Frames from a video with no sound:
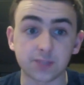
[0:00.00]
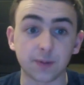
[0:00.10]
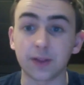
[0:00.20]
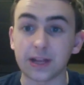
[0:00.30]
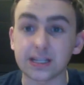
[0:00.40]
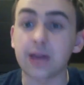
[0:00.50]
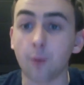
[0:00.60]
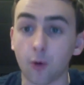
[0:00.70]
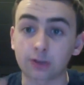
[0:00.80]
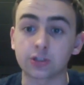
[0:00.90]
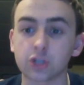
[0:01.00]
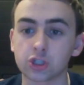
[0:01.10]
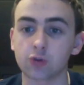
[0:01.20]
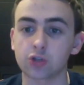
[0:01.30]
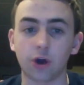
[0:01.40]
But let's get more into the
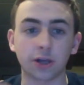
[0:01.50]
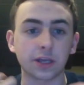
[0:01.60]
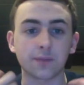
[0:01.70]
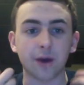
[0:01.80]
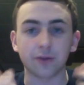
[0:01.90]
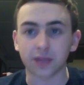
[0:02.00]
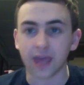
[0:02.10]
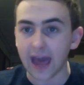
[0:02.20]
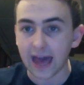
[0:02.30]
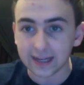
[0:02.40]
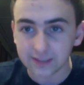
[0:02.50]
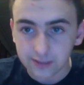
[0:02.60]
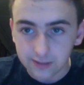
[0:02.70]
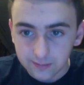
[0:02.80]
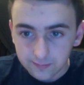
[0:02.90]
show talking about the cast.